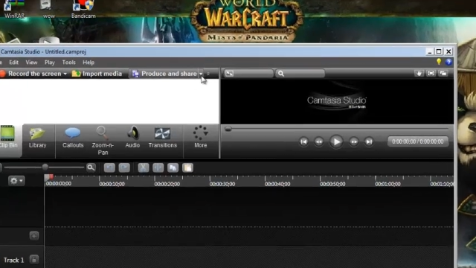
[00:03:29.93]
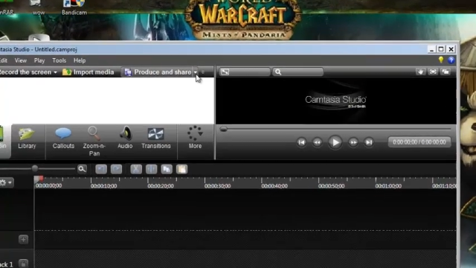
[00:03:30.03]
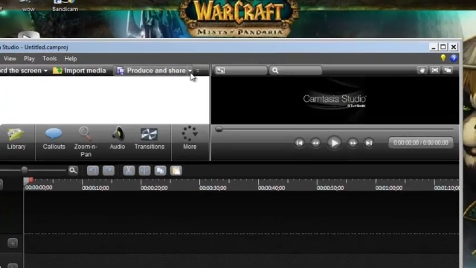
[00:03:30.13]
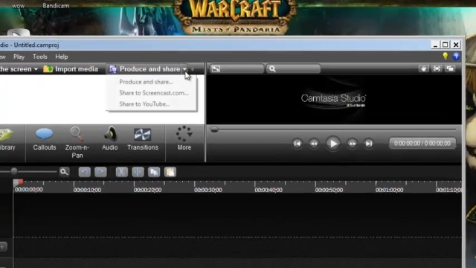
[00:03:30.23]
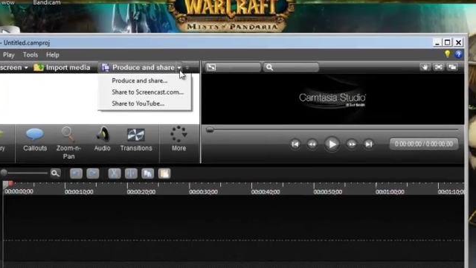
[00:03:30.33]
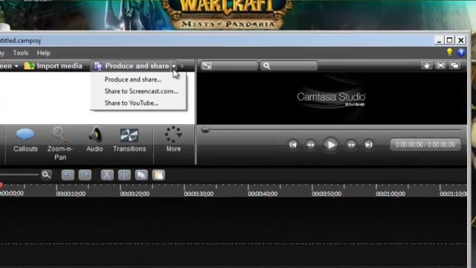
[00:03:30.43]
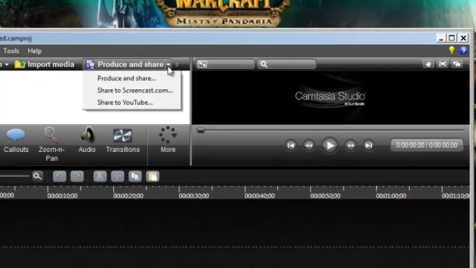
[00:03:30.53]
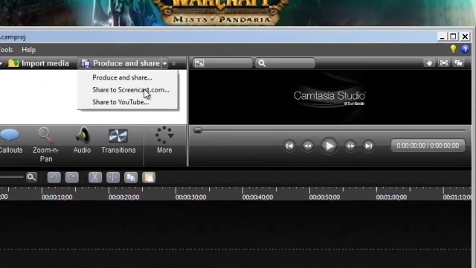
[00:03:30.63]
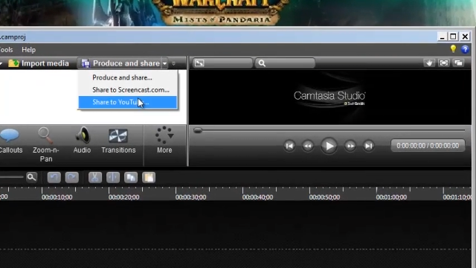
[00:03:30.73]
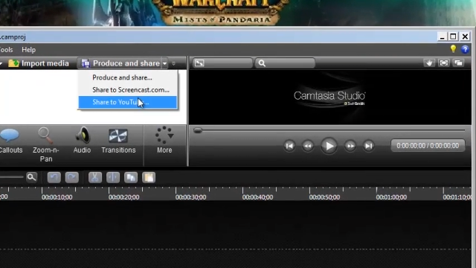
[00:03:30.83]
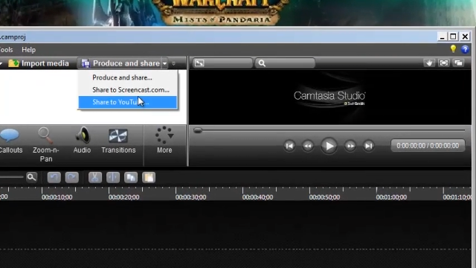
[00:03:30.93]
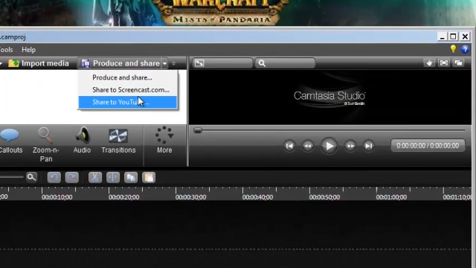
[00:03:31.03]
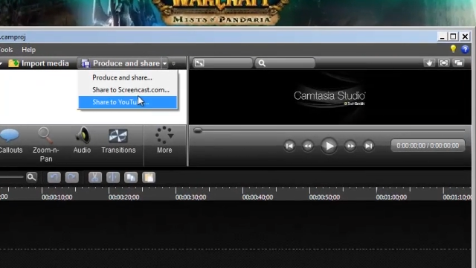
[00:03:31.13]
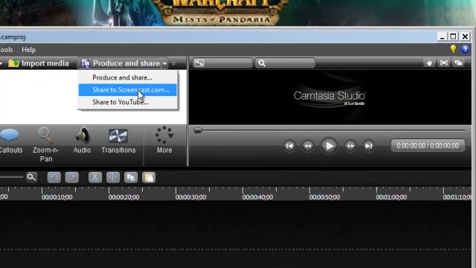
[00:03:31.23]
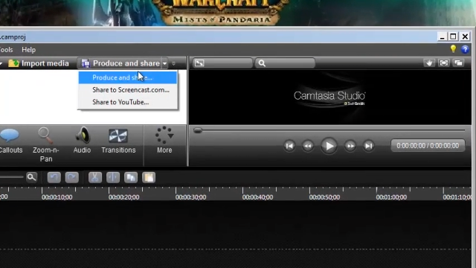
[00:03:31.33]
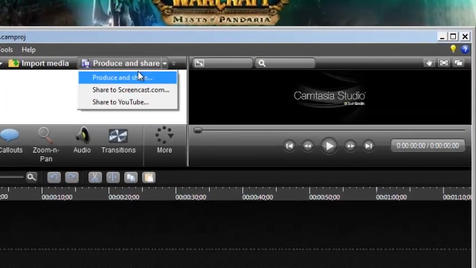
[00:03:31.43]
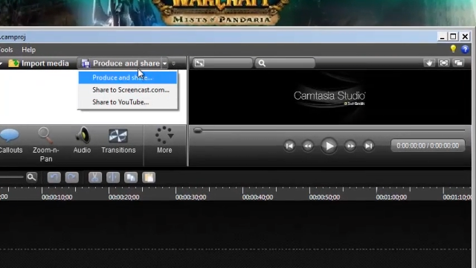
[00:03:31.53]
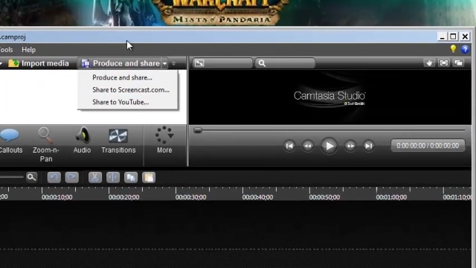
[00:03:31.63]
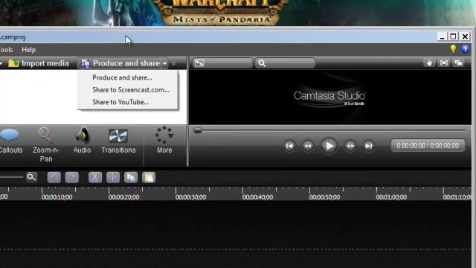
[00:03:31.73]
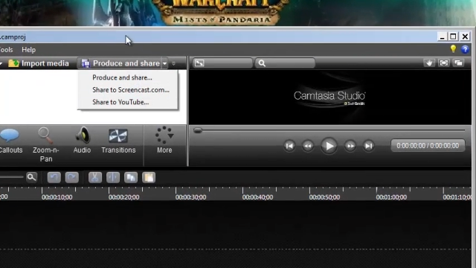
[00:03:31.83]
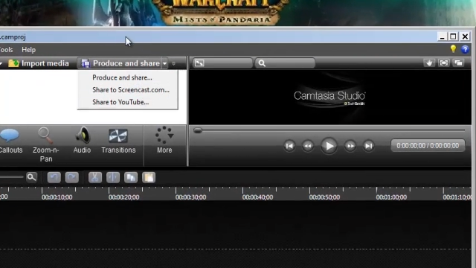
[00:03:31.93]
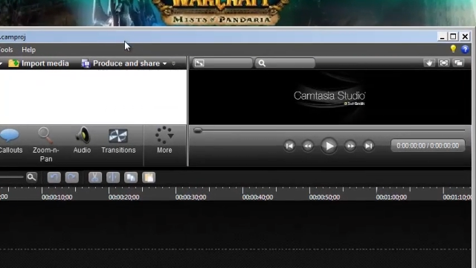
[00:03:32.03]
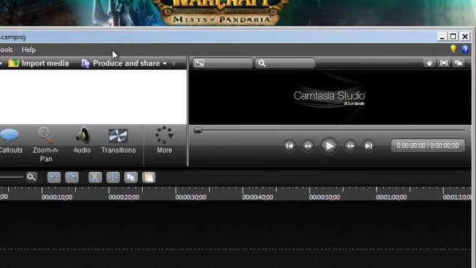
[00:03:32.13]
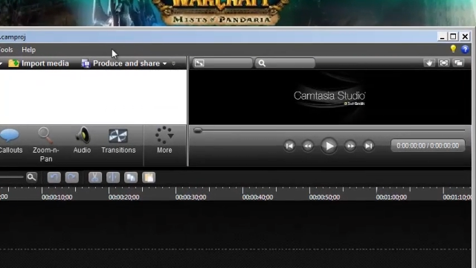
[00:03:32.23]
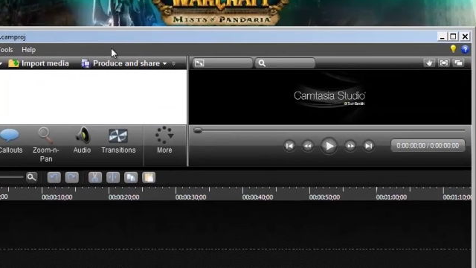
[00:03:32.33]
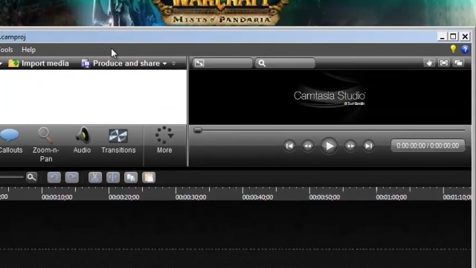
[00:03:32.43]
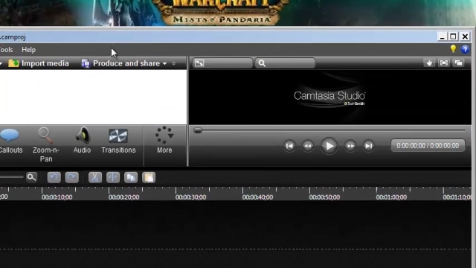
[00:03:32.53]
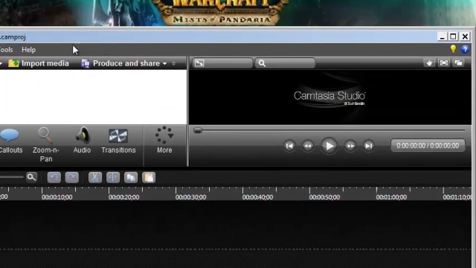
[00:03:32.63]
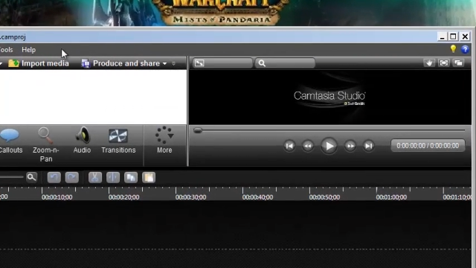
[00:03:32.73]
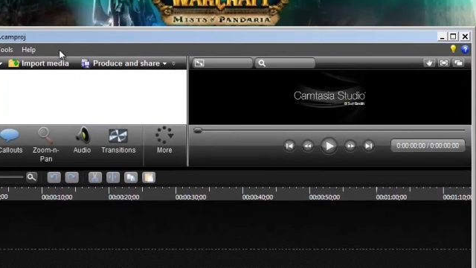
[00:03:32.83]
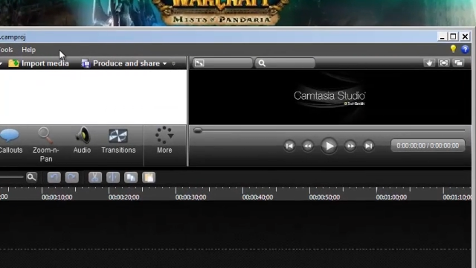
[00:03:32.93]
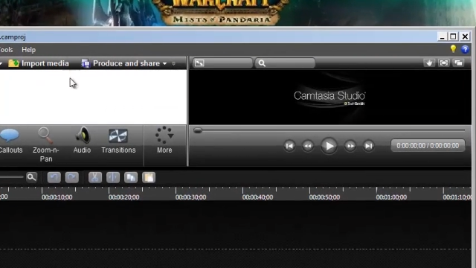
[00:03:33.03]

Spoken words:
Nobody's mouth can be seen.